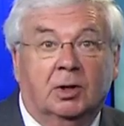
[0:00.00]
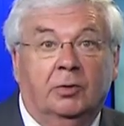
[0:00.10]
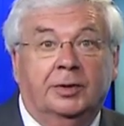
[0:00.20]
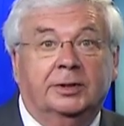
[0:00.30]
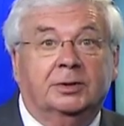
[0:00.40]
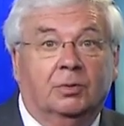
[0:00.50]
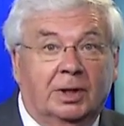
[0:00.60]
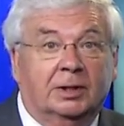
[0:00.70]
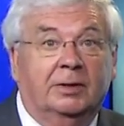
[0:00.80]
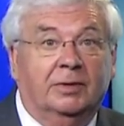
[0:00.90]
COVID is a
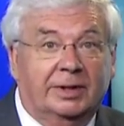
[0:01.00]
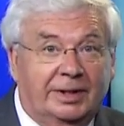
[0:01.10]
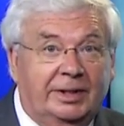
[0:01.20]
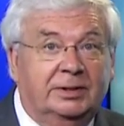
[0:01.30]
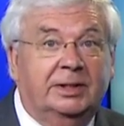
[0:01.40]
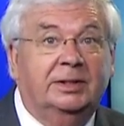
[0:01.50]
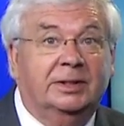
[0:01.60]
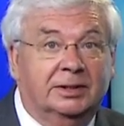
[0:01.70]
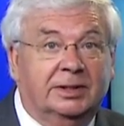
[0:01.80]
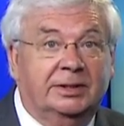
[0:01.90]
relatively easy
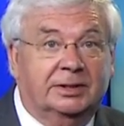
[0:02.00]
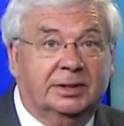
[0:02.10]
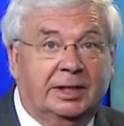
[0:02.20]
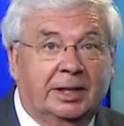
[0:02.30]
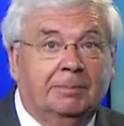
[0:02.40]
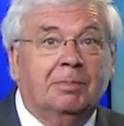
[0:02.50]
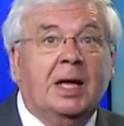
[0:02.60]
disease to get.